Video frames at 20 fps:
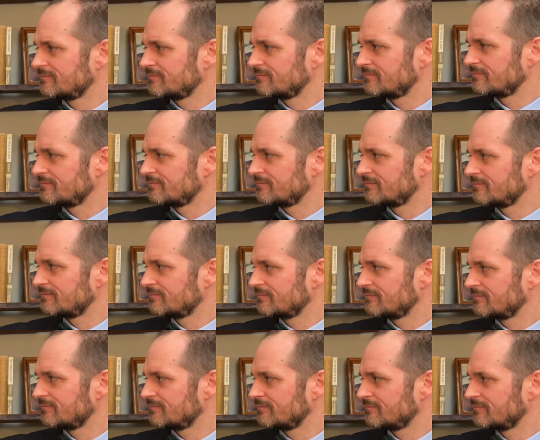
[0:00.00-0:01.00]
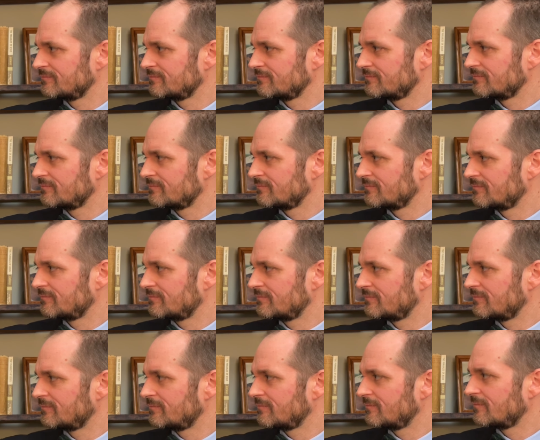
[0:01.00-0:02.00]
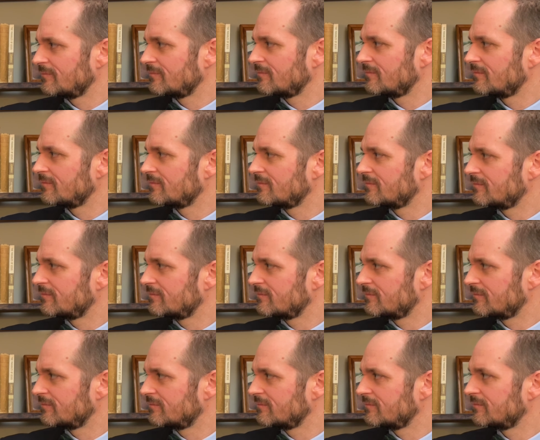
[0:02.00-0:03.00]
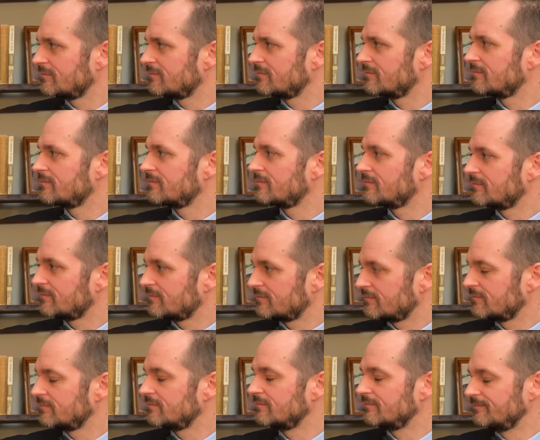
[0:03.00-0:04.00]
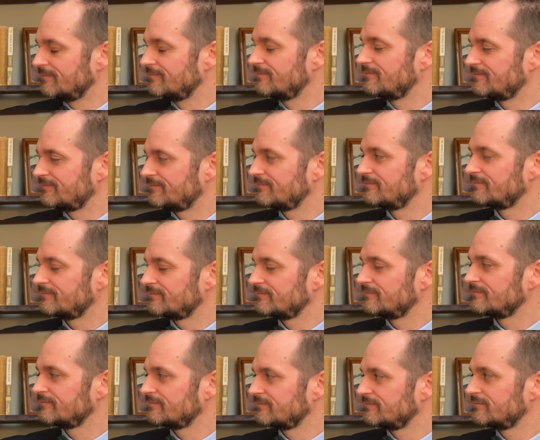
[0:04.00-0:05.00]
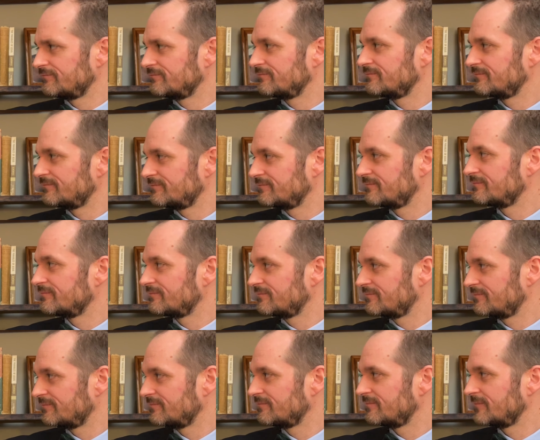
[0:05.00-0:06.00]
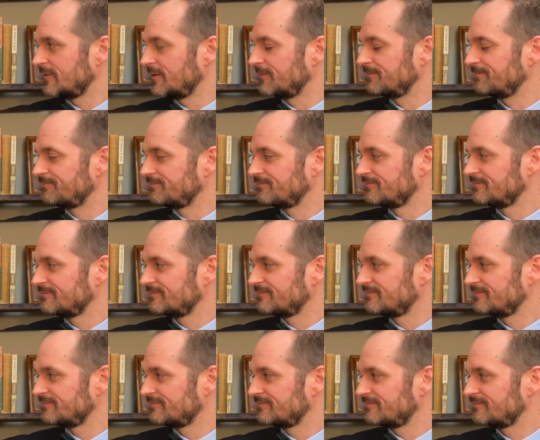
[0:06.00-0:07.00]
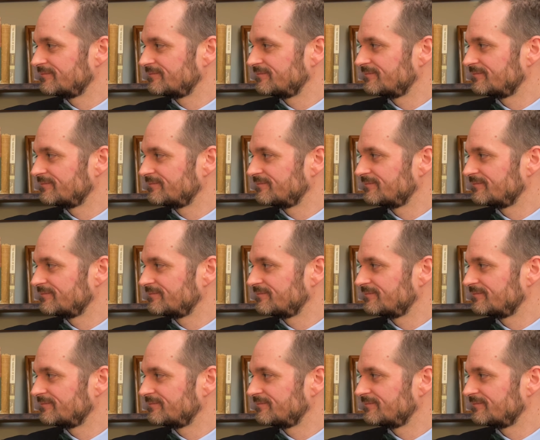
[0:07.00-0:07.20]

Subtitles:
[no speech]